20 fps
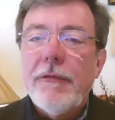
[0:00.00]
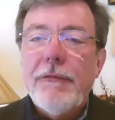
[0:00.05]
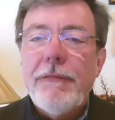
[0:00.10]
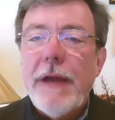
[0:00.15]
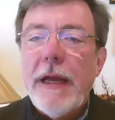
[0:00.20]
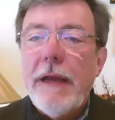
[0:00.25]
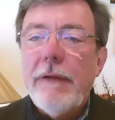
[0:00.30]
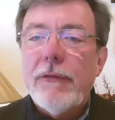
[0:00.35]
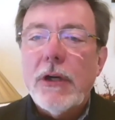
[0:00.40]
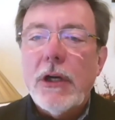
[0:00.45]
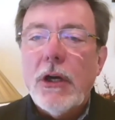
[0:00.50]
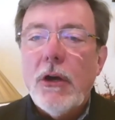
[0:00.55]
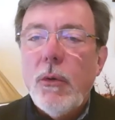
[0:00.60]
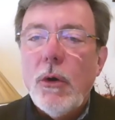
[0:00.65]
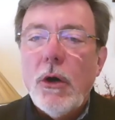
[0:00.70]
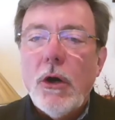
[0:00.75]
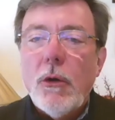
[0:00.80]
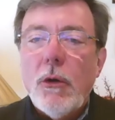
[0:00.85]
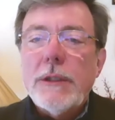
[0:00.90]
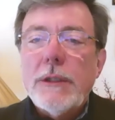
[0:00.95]
and his
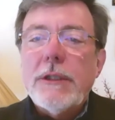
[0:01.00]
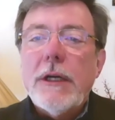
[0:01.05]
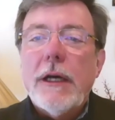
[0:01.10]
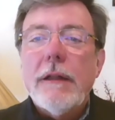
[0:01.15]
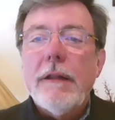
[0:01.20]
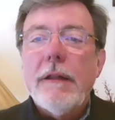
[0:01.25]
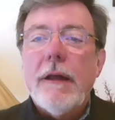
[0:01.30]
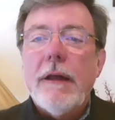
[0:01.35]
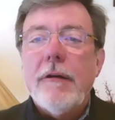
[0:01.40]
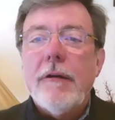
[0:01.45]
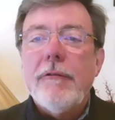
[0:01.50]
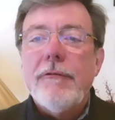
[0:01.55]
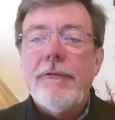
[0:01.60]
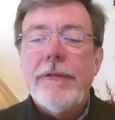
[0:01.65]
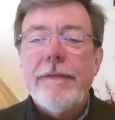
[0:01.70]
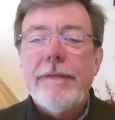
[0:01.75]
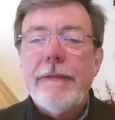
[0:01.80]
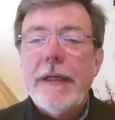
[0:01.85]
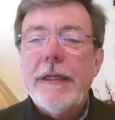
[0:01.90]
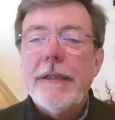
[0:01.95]
favorite quote, which I
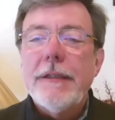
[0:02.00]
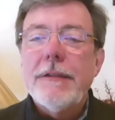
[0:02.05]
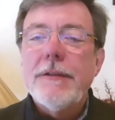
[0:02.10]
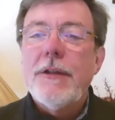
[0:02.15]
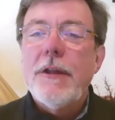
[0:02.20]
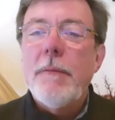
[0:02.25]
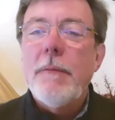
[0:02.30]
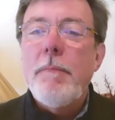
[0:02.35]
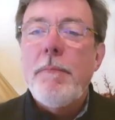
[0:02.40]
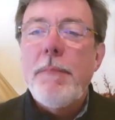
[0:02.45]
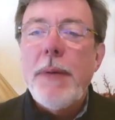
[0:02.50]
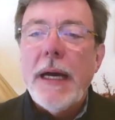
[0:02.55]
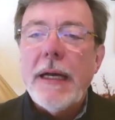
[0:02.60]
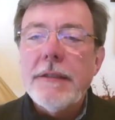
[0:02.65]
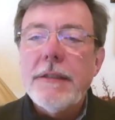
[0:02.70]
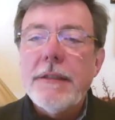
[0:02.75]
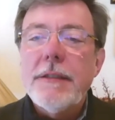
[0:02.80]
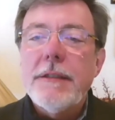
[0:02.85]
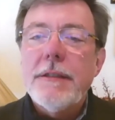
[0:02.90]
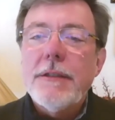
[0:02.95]
love, is
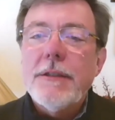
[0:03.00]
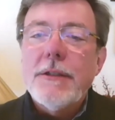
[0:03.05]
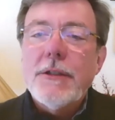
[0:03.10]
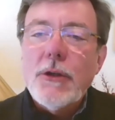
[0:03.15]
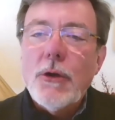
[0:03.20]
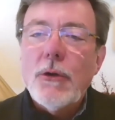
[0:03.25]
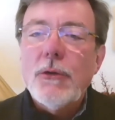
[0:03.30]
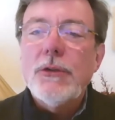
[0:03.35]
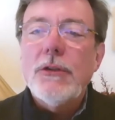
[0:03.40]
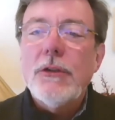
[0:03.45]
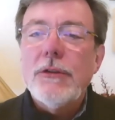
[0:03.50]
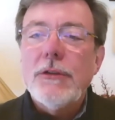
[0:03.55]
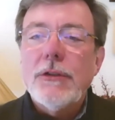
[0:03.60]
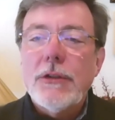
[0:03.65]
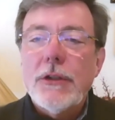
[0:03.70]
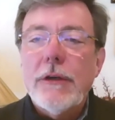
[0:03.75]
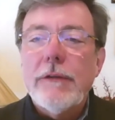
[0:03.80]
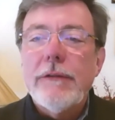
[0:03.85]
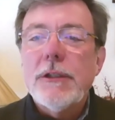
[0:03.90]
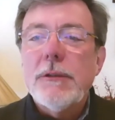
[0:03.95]
"the best
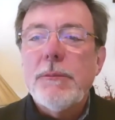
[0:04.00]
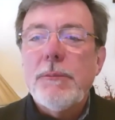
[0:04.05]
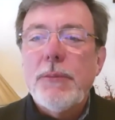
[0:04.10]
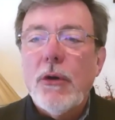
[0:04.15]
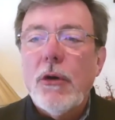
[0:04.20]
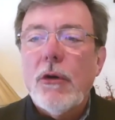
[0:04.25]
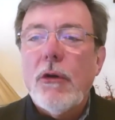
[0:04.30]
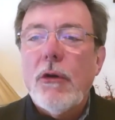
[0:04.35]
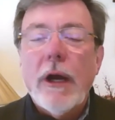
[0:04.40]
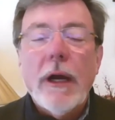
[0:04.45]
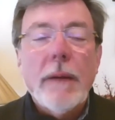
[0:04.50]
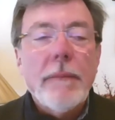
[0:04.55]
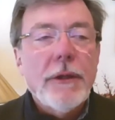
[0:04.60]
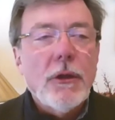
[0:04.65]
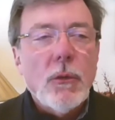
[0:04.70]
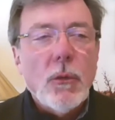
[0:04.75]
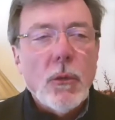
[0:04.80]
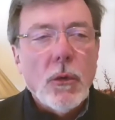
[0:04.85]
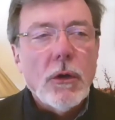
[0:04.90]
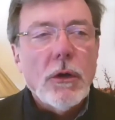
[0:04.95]
social service
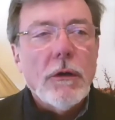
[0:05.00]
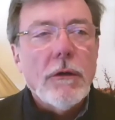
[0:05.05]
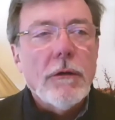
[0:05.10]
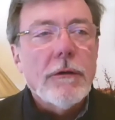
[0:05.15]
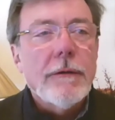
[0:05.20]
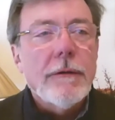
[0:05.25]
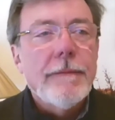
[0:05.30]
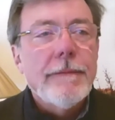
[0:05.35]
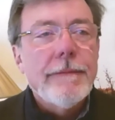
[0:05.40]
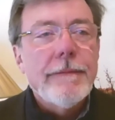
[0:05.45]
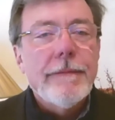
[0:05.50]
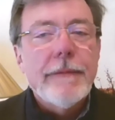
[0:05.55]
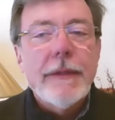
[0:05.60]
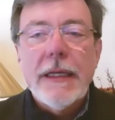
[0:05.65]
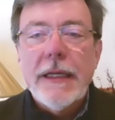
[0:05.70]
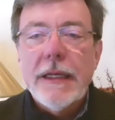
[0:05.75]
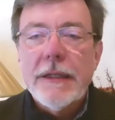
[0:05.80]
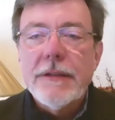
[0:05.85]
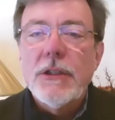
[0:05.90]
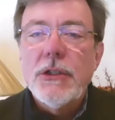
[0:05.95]
program in the world
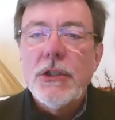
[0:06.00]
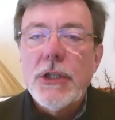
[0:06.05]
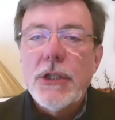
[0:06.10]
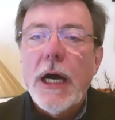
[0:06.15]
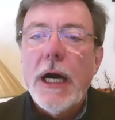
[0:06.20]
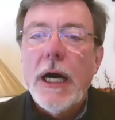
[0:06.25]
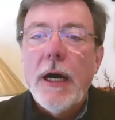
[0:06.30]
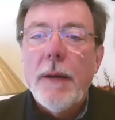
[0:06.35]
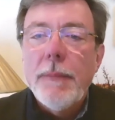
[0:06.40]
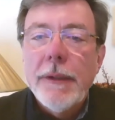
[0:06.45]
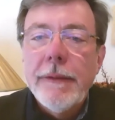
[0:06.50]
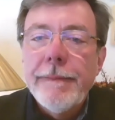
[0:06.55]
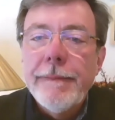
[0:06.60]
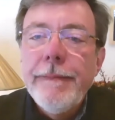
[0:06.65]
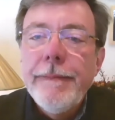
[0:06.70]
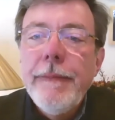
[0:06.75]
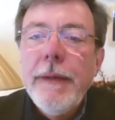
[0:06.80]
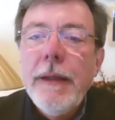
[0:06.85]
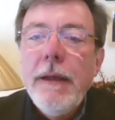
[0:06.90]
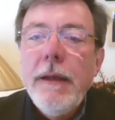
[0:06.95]
is a
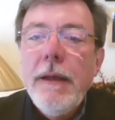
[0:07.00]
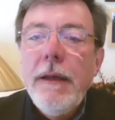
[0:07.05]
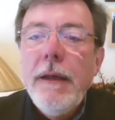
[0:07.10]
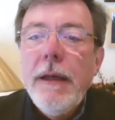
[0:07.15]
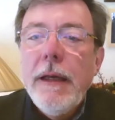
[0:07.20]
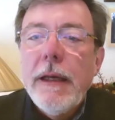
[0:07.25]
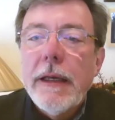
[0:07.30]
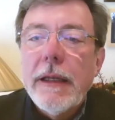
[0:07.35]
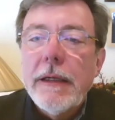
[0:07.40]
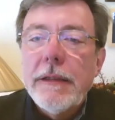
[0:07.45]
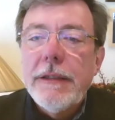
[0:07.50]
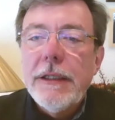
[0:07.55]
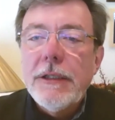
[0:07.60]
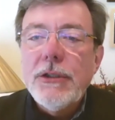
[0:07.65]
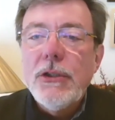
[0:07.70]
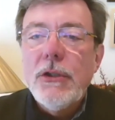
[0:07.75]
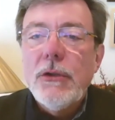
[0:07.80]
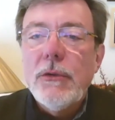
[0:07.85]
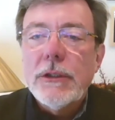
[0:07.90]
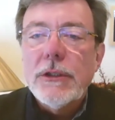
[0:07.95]
job."
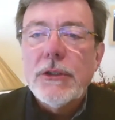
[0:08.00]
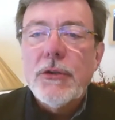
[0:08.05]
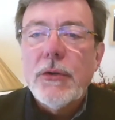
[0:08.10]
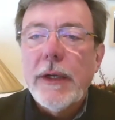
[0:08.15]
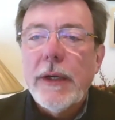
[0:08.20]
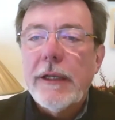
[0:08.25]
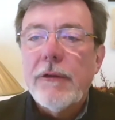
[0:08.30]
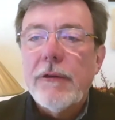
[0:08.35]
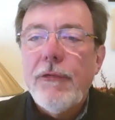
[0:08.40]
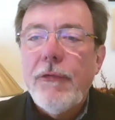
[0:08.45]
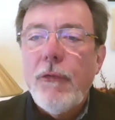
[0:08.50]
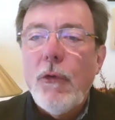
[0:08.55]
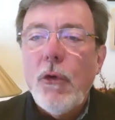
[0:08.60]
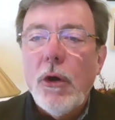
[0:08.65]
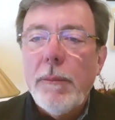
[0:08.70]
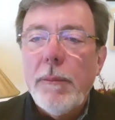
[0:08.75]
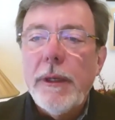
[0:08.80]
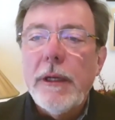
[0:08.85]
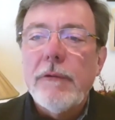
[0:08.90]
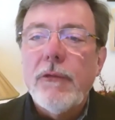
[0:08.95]
In addition to his
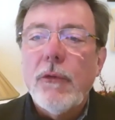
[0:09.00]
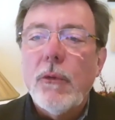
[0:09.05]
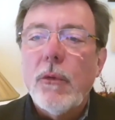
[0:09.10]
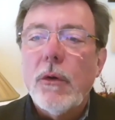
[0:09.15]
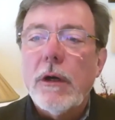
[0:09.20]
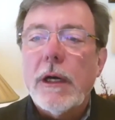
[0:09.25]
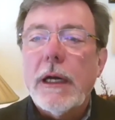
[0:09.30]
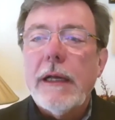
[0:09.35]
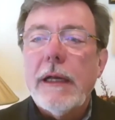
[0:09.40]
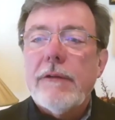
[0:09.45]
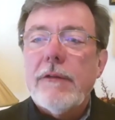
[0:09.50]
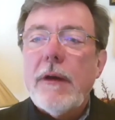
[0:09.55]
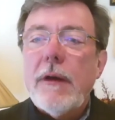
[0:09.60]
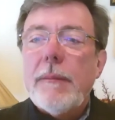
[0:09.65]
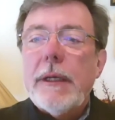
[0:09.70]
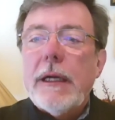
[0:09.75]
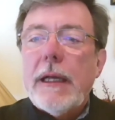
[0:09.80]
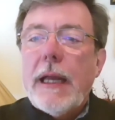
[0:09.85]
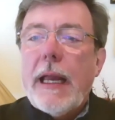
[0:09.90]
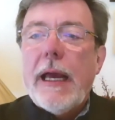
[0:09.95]
transformative
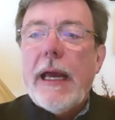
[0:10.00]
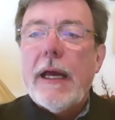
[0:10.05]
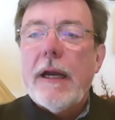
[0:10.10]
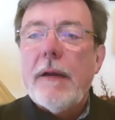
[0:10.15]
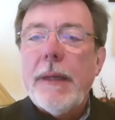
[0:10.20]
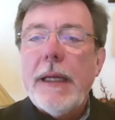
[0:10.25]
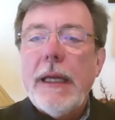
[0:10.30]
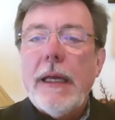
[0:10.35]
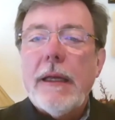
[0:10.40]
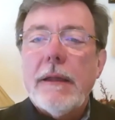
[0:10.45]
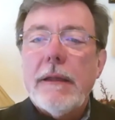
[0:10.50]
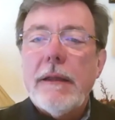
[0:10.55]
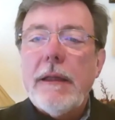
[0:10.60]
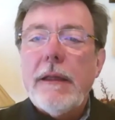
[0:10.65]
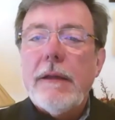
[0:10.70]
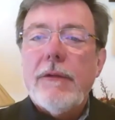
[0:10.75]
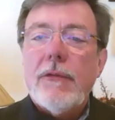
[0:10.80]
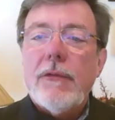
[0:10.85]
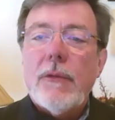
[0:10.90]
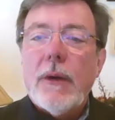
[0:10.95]
work at Summit Academy
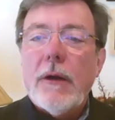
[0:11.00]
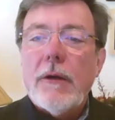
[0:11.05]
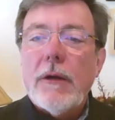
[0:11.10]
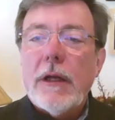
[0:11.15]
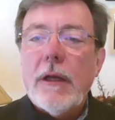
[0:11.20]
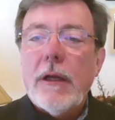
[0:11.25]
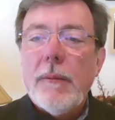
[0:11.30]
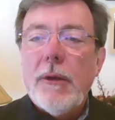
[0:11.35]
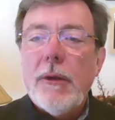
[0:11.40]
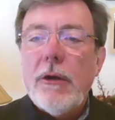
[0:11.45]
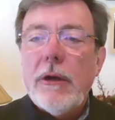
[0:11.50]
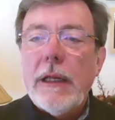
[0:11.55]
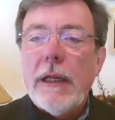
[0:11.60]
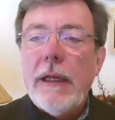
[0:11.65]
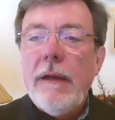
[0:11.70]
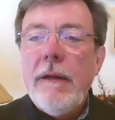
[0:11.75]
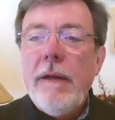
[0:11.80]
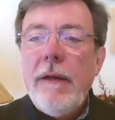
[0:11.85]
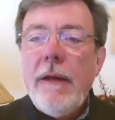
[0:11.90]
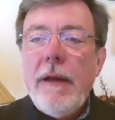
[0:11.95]
and in the surrounding
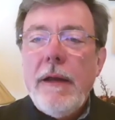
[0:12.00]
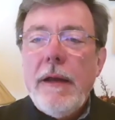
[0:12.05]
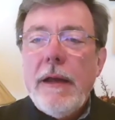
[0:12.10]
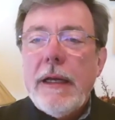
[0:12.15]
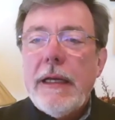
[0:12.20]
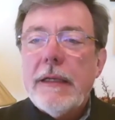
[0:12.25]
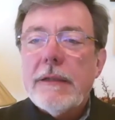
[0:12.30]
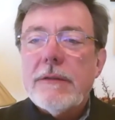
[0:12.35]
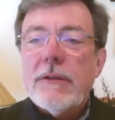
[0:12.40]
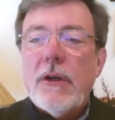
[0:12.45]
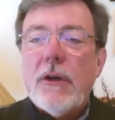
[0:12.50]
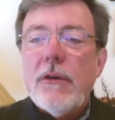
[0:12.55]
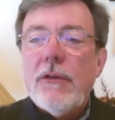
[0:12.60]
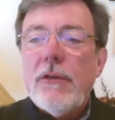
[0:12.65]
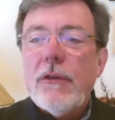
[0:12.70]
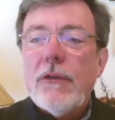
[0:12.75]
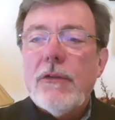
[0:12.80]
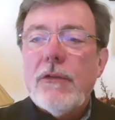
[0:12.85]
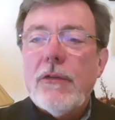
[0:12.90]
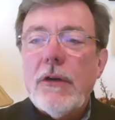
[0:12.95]
community, he
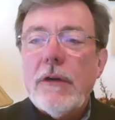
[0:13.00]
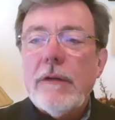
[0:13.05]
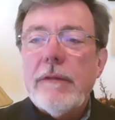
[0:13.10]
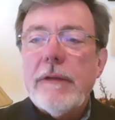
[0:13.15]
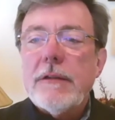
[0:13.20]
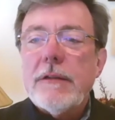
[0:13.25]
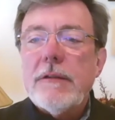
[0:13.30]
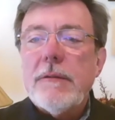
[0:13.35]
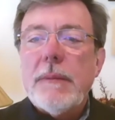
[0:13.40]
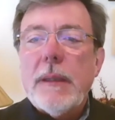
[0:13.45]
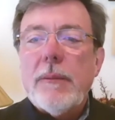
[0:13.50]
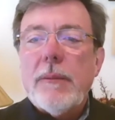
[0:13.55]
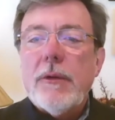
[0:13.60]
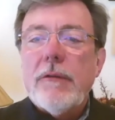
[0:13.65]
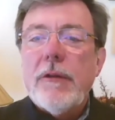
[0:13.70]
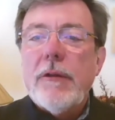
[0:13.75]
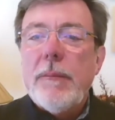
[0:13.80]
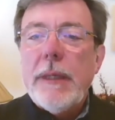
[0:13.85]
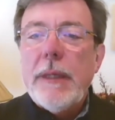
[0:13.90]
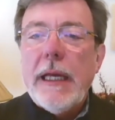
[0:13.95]
has also served as
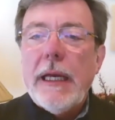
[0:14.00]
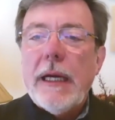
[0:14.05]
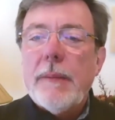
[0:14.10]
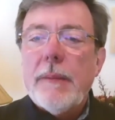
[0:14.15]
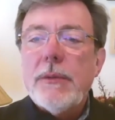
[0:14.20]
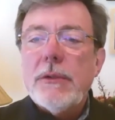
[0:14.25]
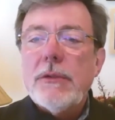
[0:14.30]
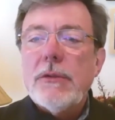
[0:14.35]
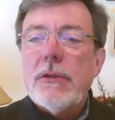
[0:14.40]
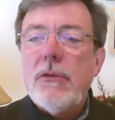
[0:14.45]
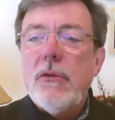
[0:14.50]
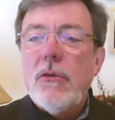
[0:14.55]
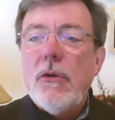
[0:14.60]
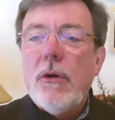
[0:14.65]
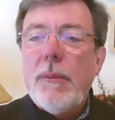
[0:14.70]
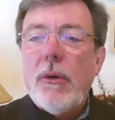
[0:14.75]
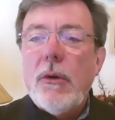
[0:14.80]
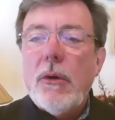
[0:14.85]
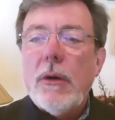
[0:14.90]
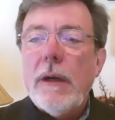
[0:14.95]
a member of the
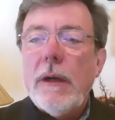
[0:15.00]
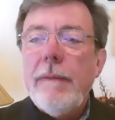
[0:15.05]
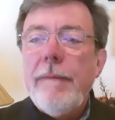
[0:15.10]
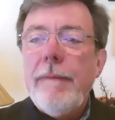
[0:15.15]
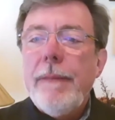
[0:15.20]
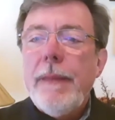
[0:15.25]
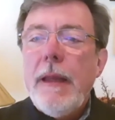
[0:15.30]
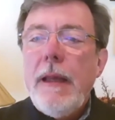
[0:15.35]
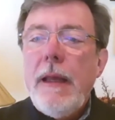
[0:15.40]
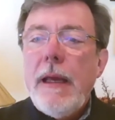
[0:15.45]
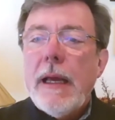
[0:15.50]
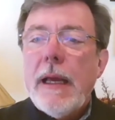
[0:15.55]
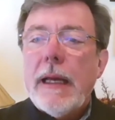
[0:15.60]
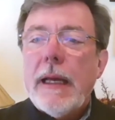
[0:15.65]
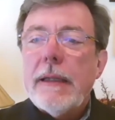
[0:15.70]
Minneapolis School Board